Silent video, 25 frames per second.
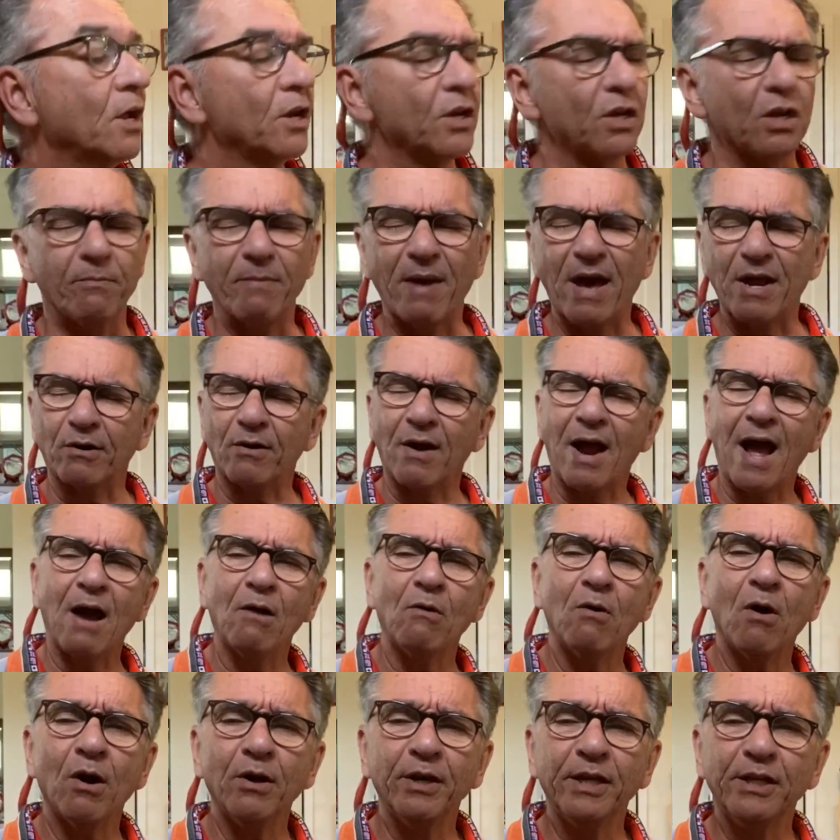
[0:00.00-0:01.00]
No matter how
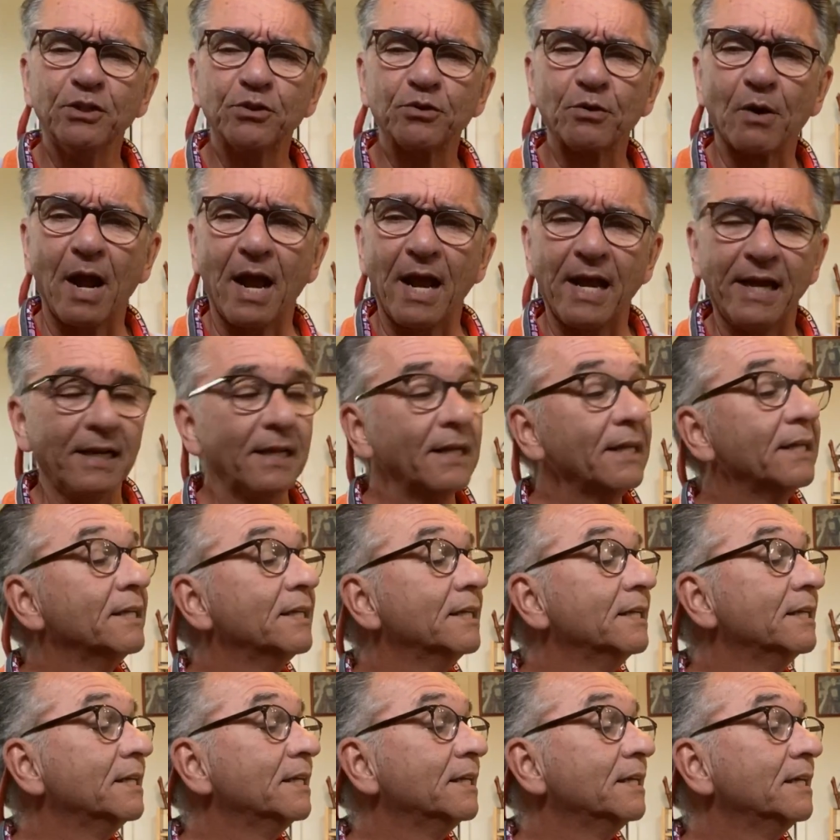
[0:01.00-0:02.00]
hard he tried,
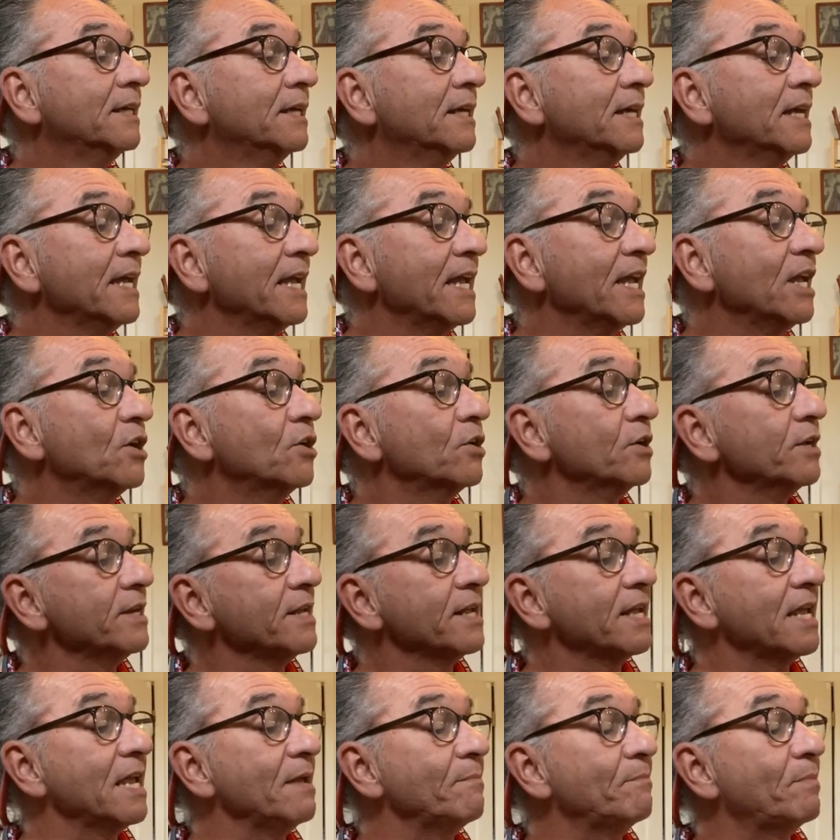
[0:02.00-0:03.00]
he couldn't
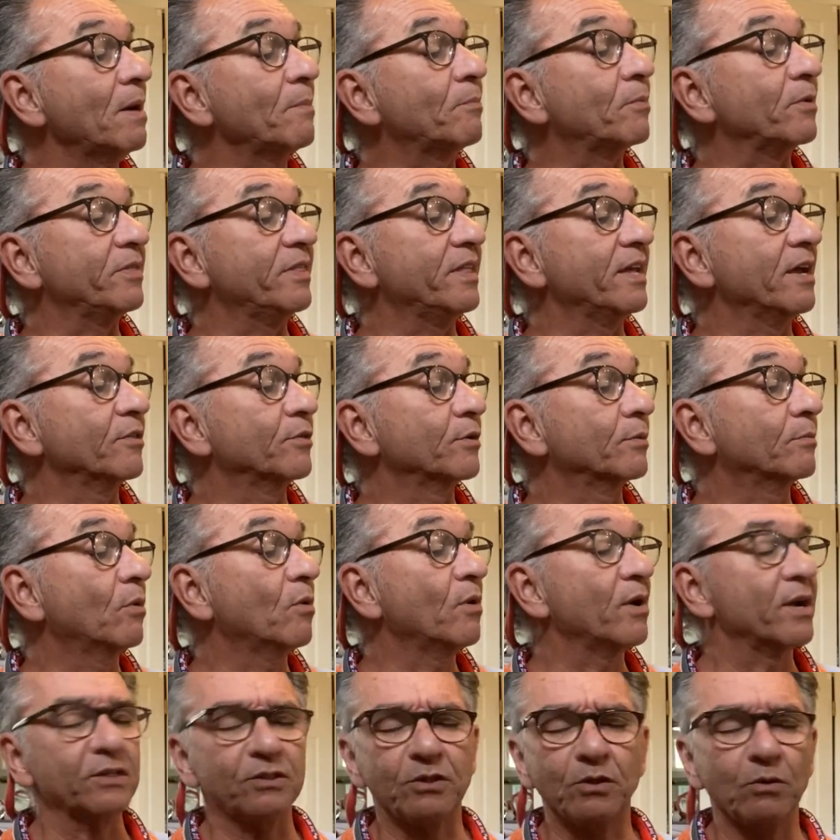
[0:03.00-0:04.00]
keep up with the other
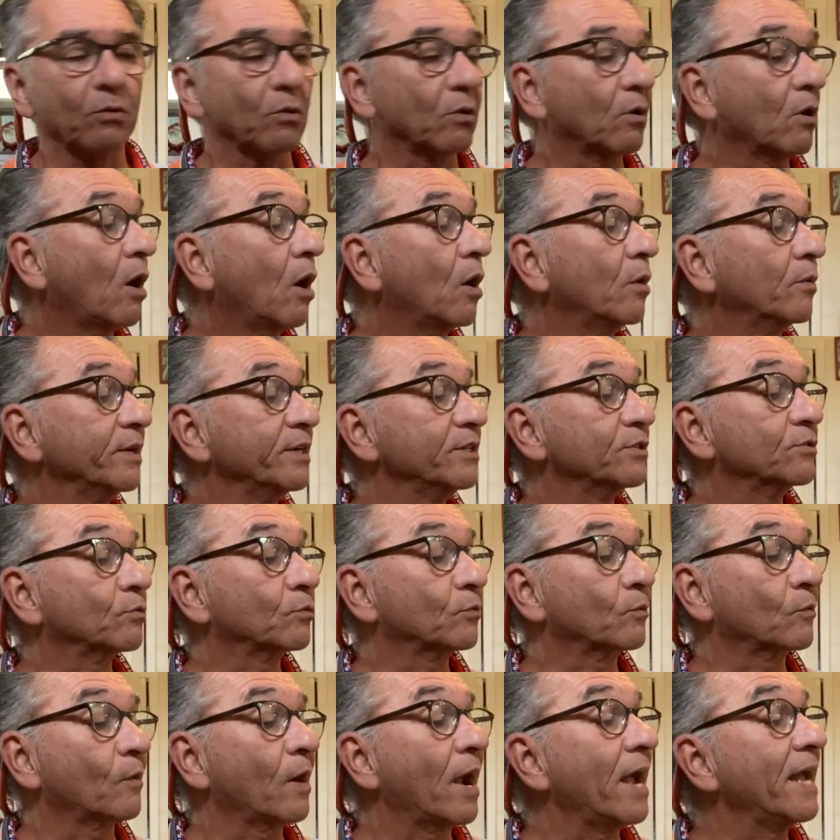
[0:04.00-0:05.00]
boys who were always
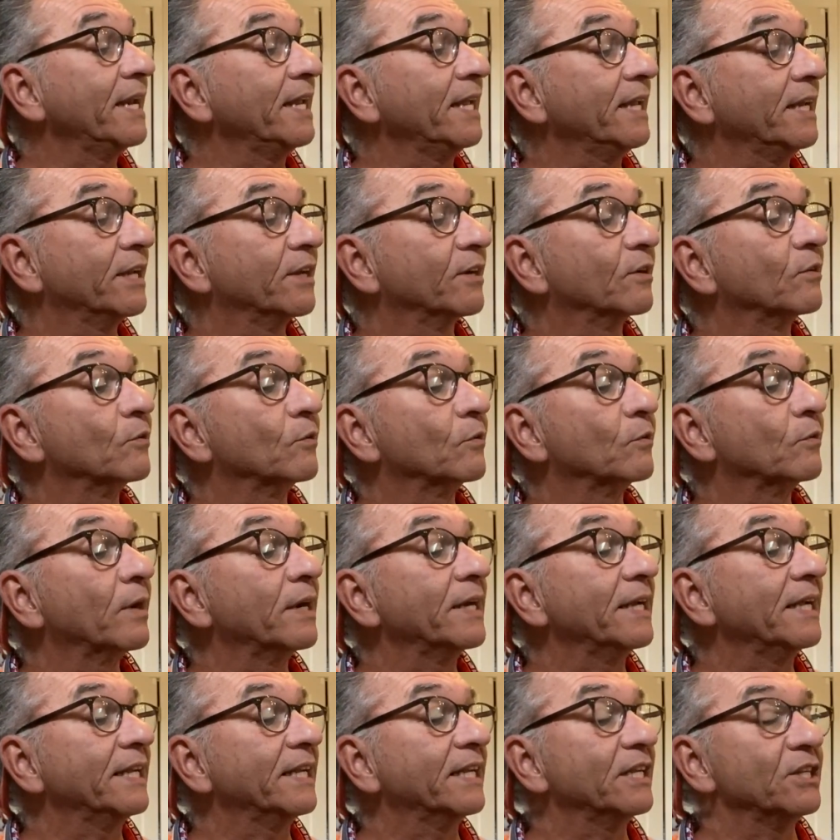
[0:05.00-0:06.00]
riding and
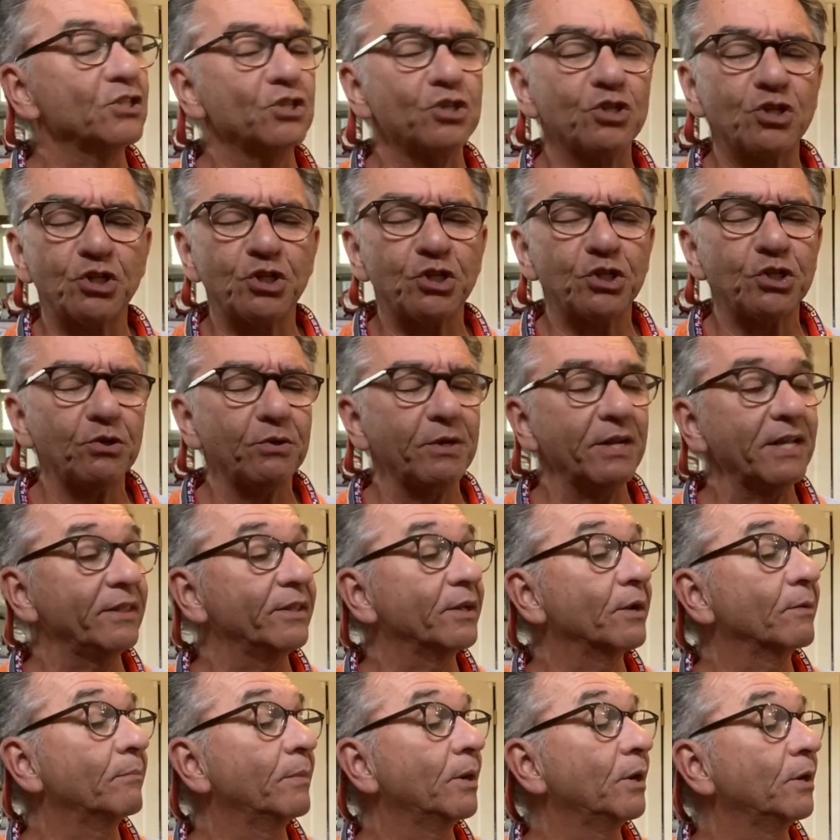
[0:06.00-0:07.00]
running and shooting
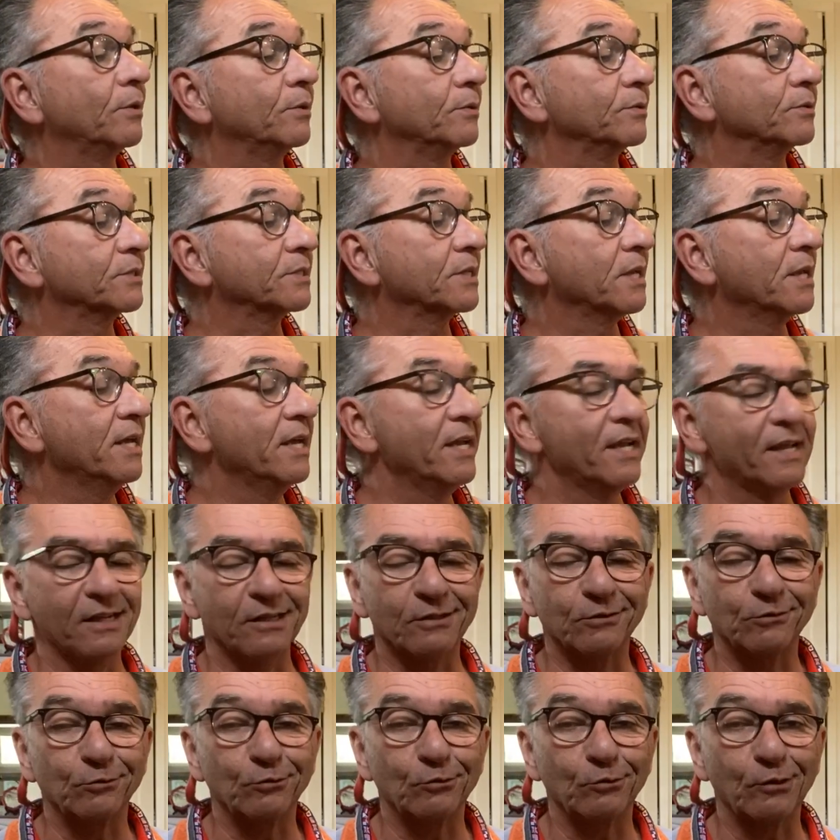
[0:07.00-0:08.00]
their bows
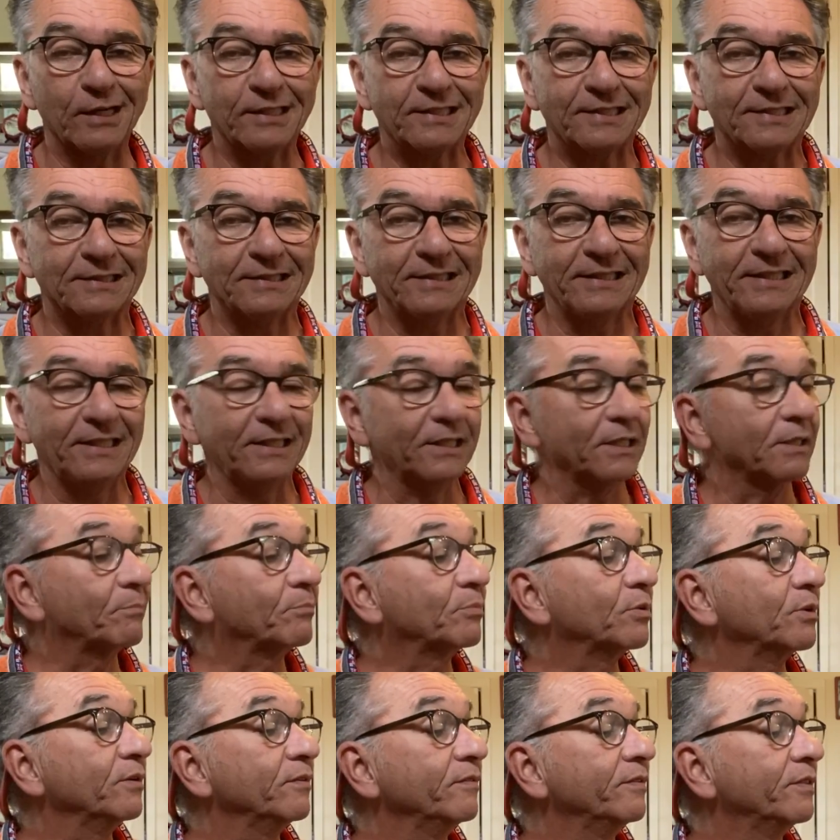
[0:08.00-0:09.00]
and wrestling to
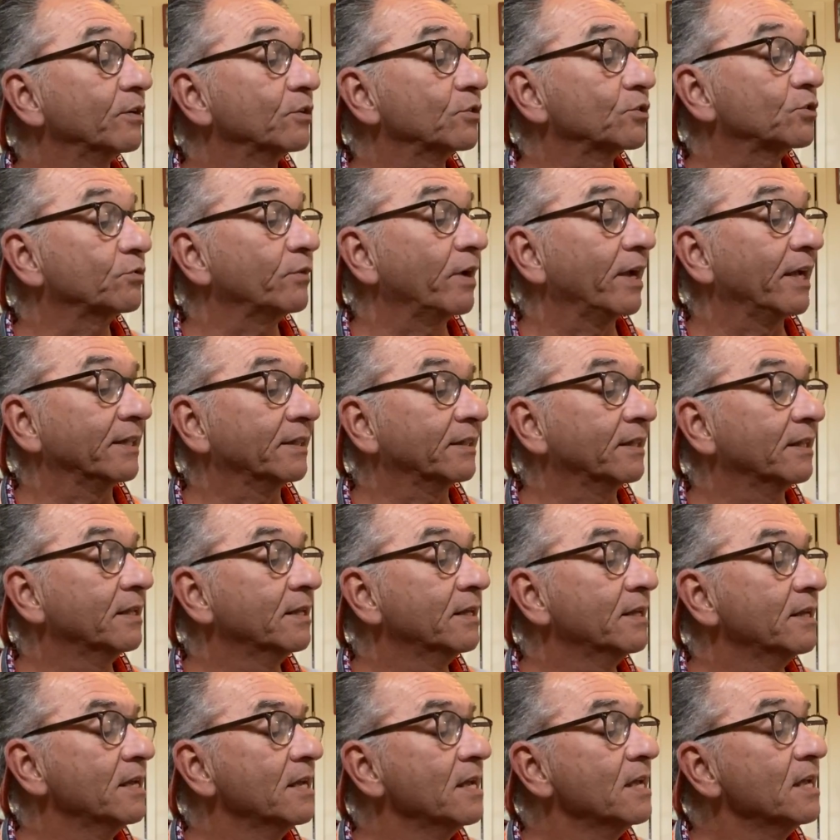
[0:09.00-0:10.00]
prove their strength.
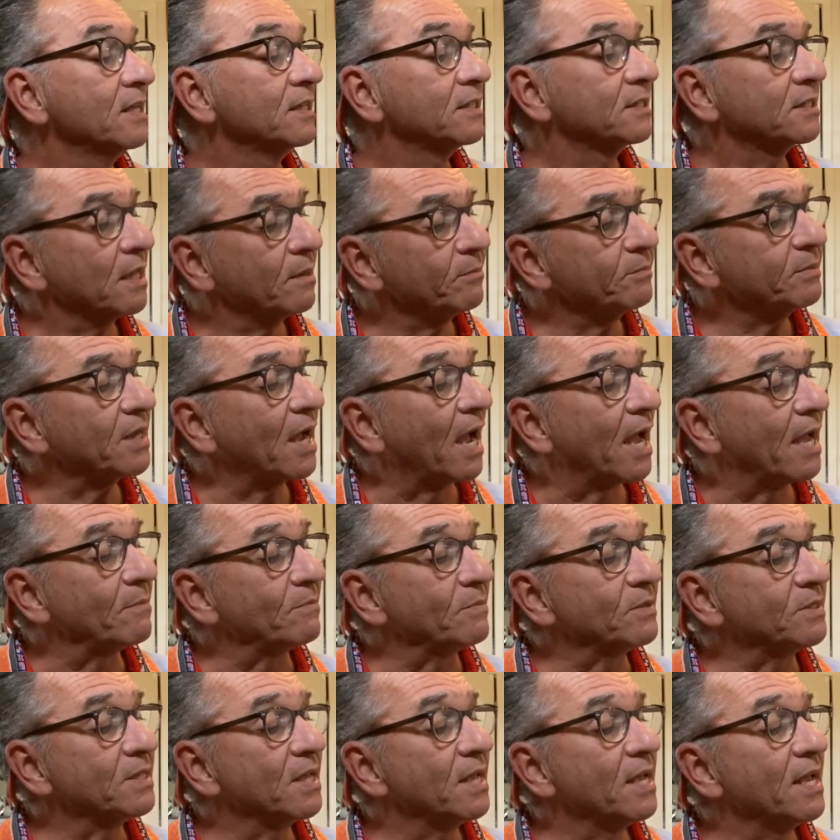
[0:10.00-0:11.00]

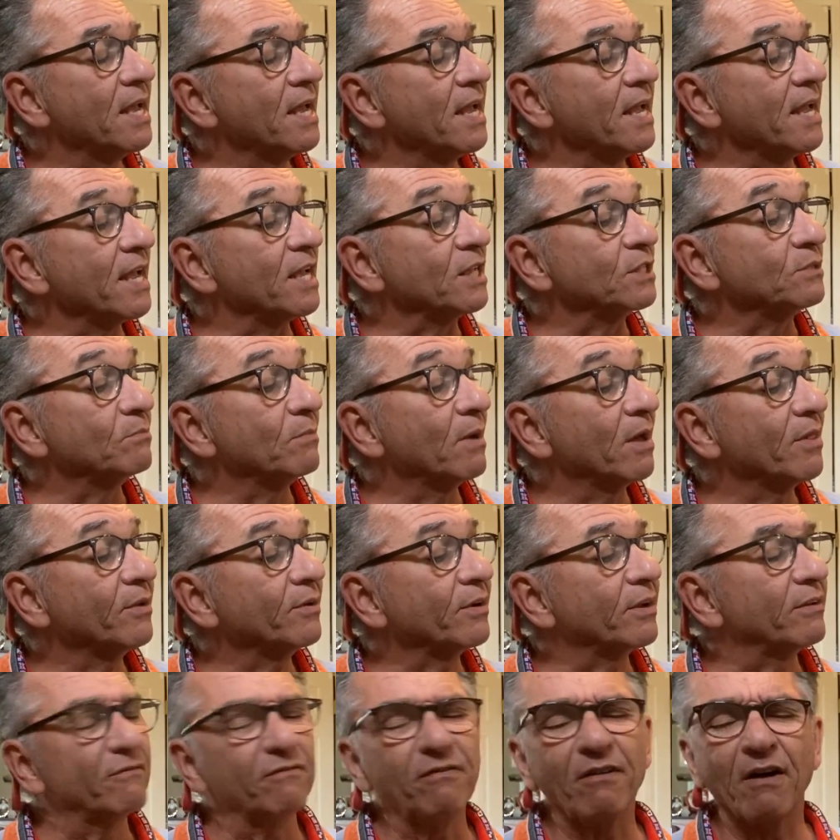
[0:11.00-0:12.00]
Sometimes his mother
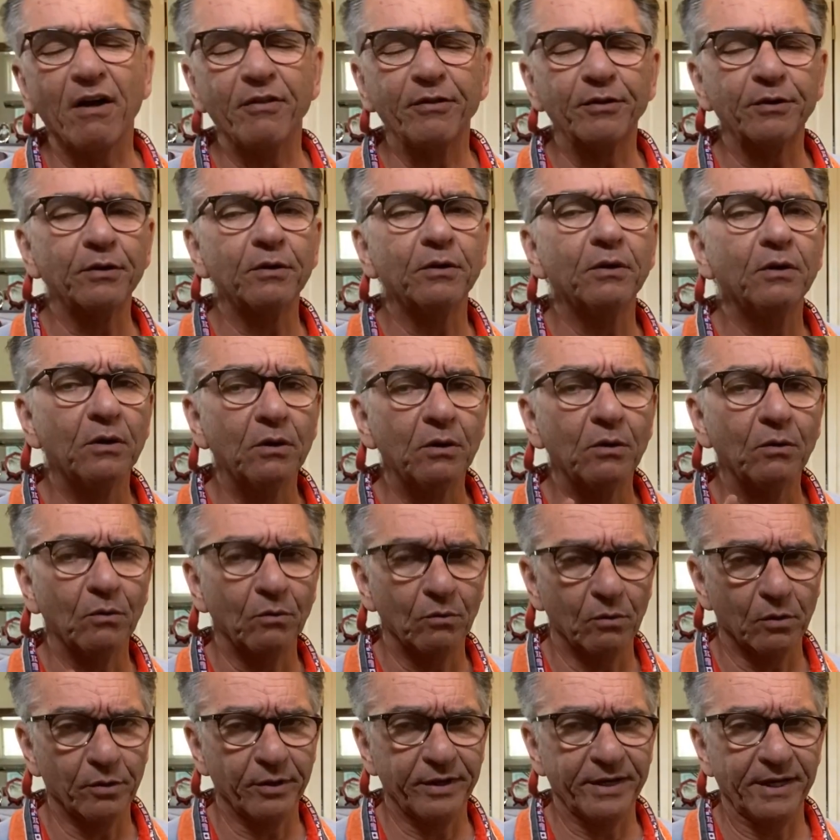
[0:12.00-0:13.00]
and father
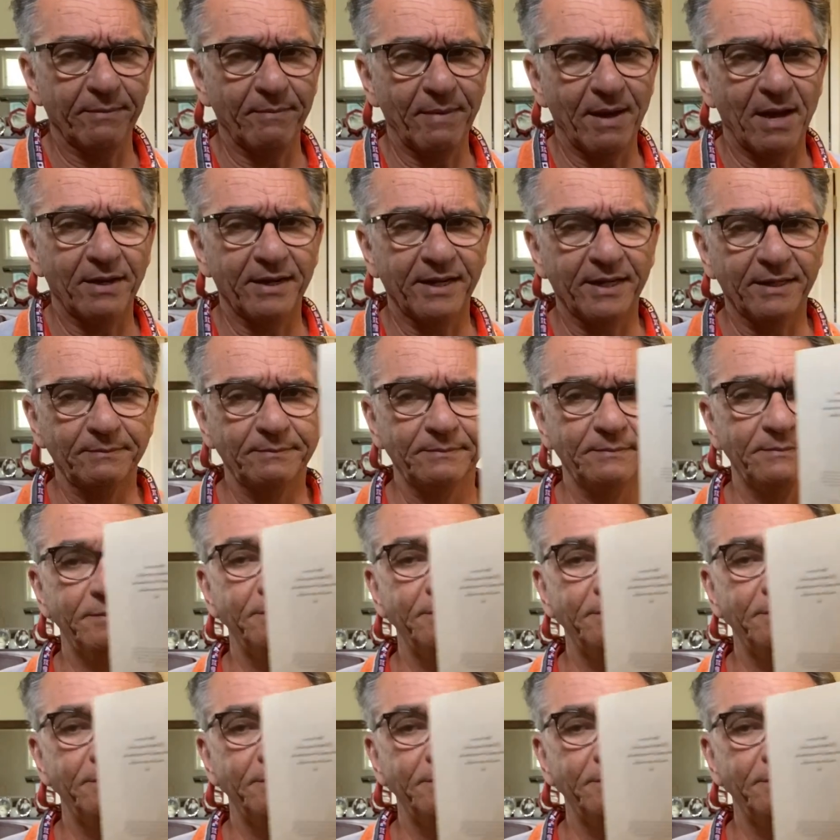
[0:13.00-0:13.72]
worried about him.